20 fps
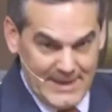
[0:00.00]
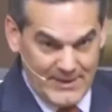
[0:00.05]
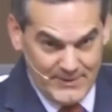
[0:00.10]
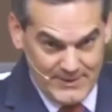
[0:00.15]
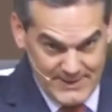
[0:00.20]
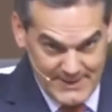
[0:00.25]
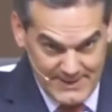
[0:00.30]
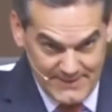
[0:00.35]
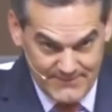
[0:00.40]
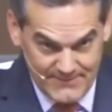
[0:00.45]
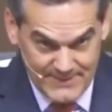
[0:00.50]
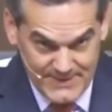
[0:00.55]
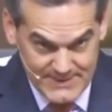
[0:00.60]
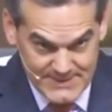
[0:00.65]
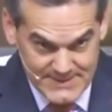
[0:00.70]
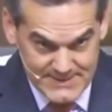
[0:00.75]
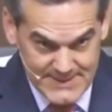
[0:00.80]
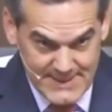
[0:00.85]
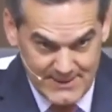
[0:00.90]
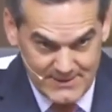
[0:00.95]
right now, if
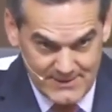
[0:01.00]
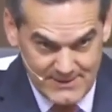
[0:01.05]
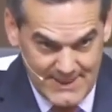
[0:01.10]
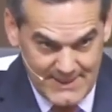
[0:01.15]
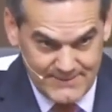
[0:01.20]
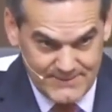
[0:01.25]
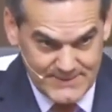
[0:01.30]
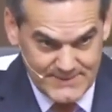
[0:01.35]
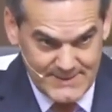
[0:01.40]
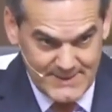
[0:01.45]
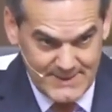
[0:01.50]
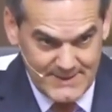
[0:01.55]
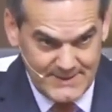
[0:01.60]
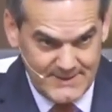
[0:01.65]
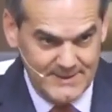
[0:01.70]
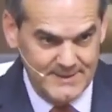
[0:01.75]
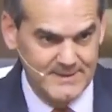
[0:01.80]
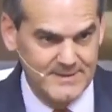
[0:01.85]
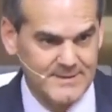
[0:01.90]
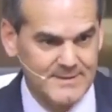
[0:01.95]
this is how life
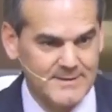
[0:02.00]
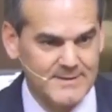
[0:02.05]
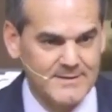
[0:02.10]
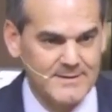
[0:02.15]
stayed,